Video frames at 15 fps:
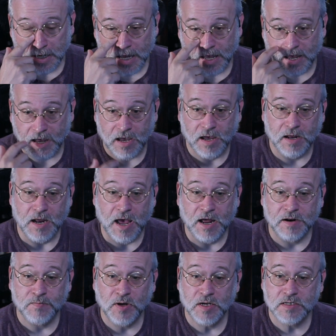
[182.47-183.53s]
and
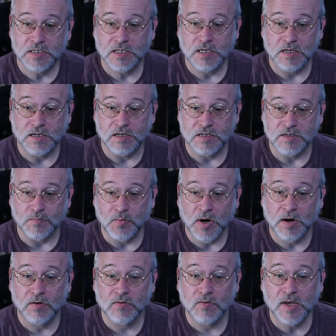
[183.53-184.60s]
Adopest is
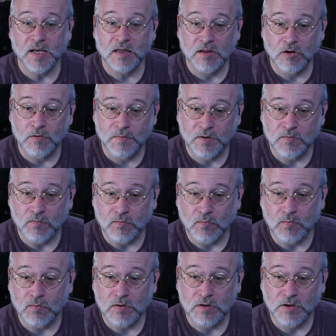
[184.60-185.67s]
apparently a little bit
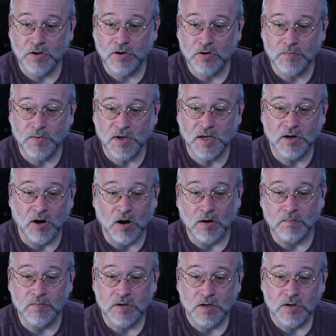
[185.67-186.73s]
a little bit
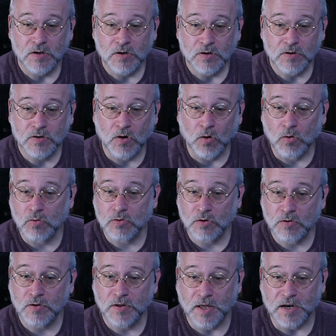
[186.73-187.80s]
um
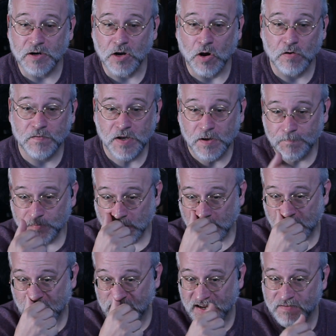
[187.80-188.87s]
colder than Novi.
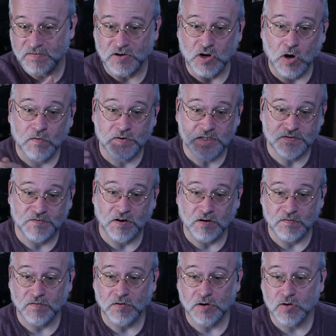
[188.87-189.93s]
And even Novi's
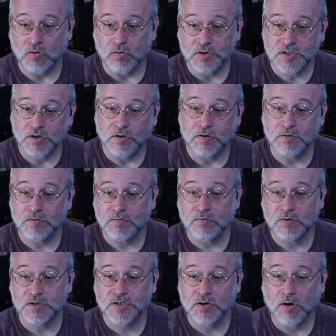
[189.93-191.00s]
very, very cold, so
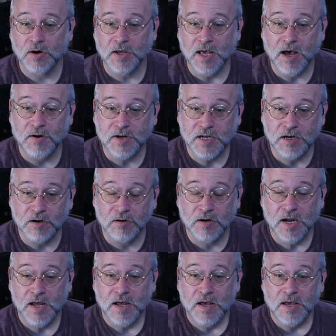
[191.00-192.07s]
we're starting out here
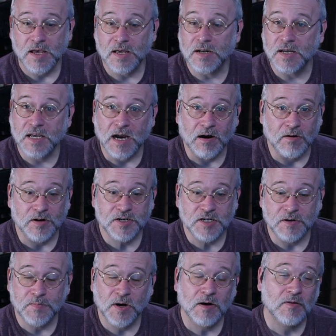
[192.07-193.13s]
in a carriage.
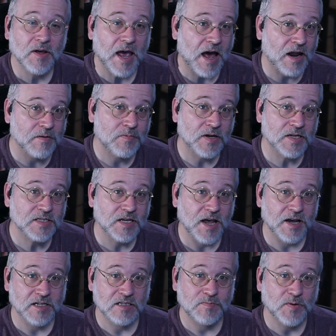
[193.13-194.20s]
And apparently Oedipus
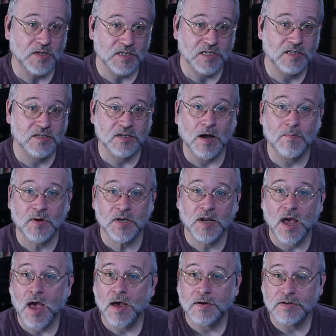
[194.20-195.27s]
has been summoned
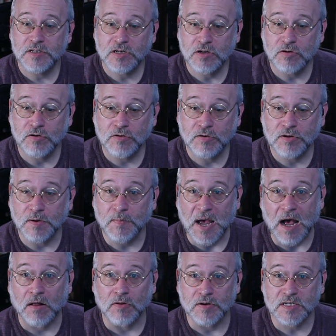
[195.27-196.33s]
to the
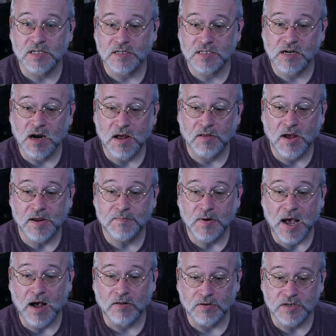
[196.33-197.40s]
palace, the Skyline
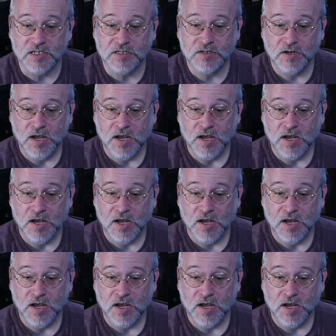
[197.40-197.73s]
Palace.